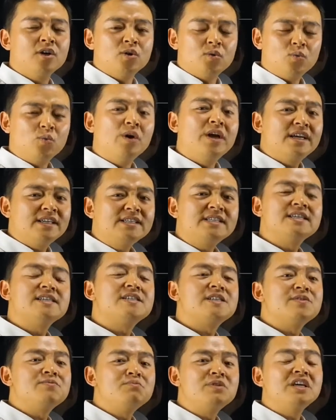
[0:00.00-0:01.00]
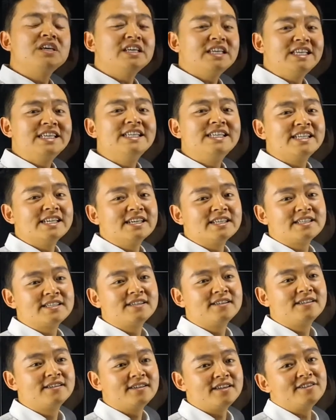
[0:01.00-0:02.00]
When does it mean idiot
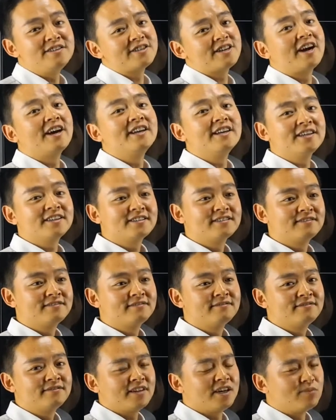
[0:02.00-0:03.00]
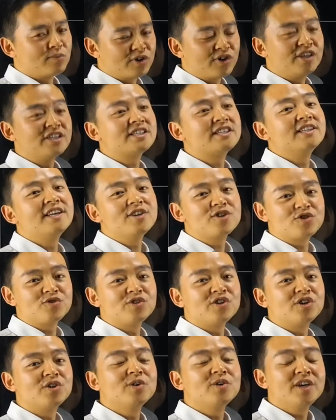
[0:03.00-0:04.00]
in China? I'm going to let you
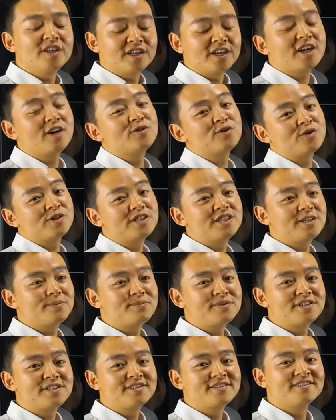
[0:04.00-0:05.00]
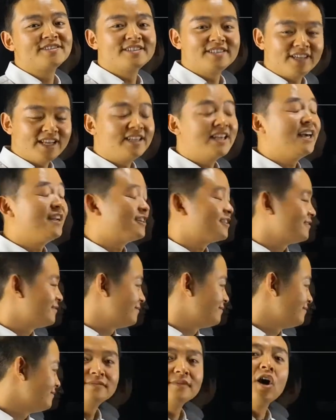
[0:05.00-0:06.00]
know in the cultural tips later.
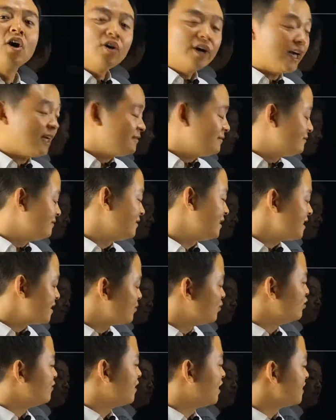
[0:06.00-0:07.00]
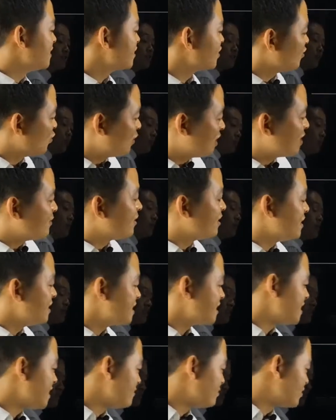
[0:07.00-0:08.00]
Okay, let's move on. So what about
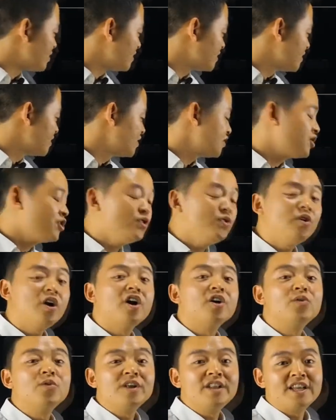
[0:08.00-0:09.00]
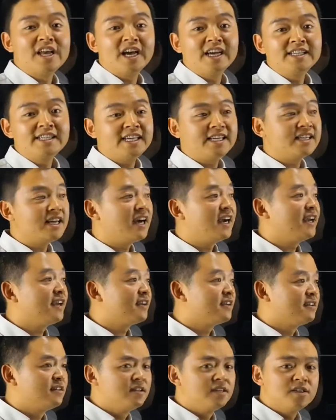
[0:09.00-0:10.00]
this number? 299.
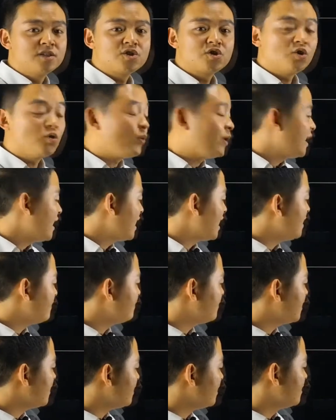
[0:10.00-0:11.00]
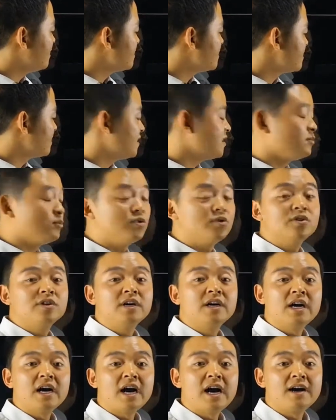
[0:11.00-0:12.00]
So we have another
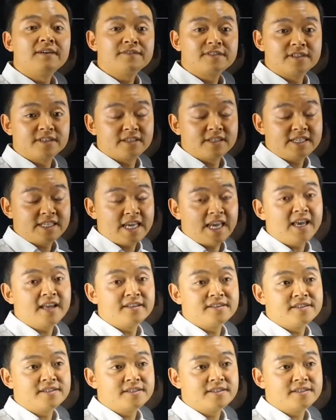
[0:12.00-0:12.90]
syllable after the 10.